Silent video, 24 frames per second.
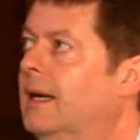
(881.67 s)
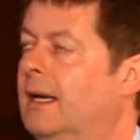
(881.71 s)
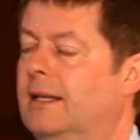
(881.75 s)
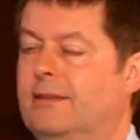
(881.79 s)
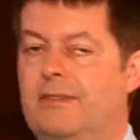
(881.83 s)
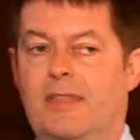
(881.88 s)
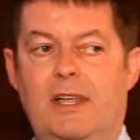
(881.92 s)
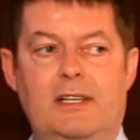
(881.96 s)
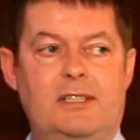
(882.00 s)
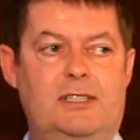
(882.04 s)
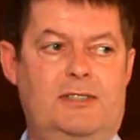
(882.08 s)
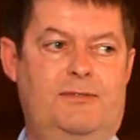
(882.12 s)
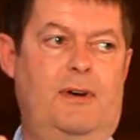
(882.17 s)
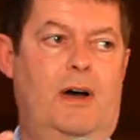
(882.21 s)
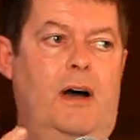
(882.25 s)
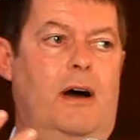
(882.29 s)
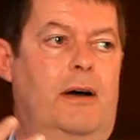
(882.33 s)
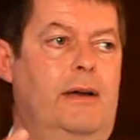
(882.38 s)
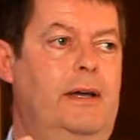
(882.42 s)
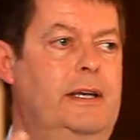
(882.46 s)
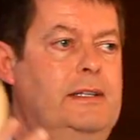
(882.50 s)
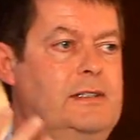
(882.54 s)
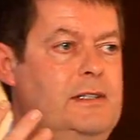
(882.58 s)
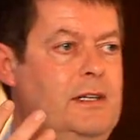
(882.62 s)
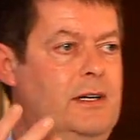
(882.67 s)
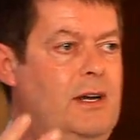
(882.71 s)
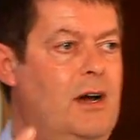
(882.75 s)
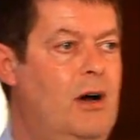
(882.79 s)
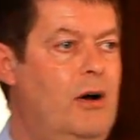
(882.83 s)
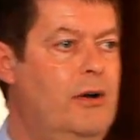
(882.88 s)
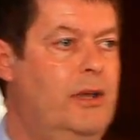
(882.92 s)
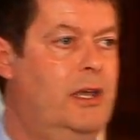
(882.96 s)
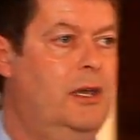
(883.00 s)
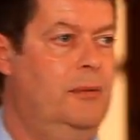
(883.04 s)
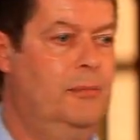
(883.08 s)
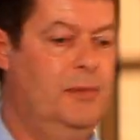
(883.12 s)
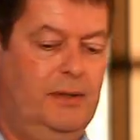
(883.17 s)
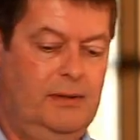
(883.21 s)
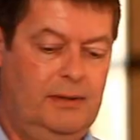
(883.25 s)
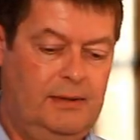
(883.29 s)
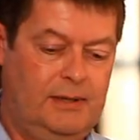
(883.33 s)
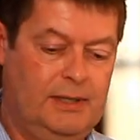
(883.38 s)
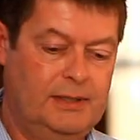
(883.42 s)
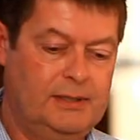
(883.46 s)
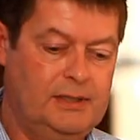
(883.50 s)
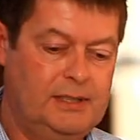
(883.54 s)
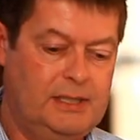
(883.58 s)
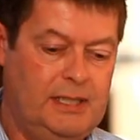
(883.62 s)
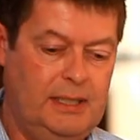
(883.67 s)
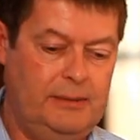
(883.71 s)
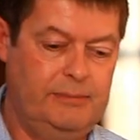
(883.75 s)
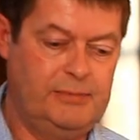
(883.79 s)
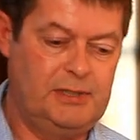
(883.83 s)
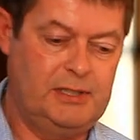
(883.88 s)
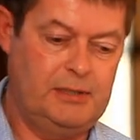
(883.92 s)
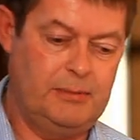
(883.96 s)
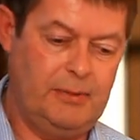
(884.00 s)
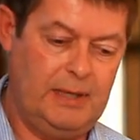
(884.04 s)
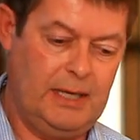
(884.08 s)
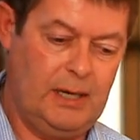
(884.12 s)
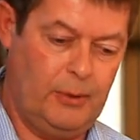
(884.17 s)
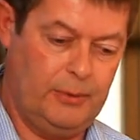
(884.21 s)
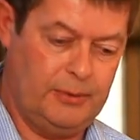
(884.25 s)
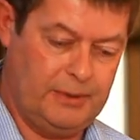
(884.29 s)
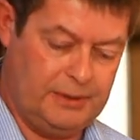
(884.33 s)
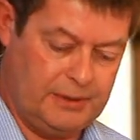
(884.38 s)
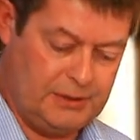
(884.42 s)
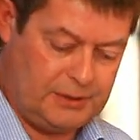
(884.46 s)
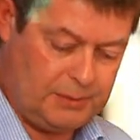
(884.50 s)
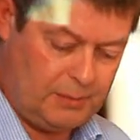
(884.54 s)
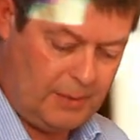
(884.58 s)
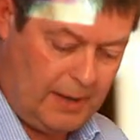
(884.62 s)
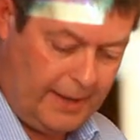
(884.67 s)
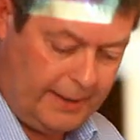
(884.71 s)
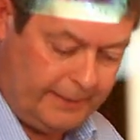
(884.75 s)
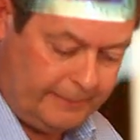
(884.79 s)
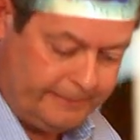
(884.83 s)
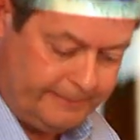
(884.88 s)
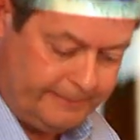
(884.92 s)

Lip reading: And thus far, it's an argument that seems to be holding sway.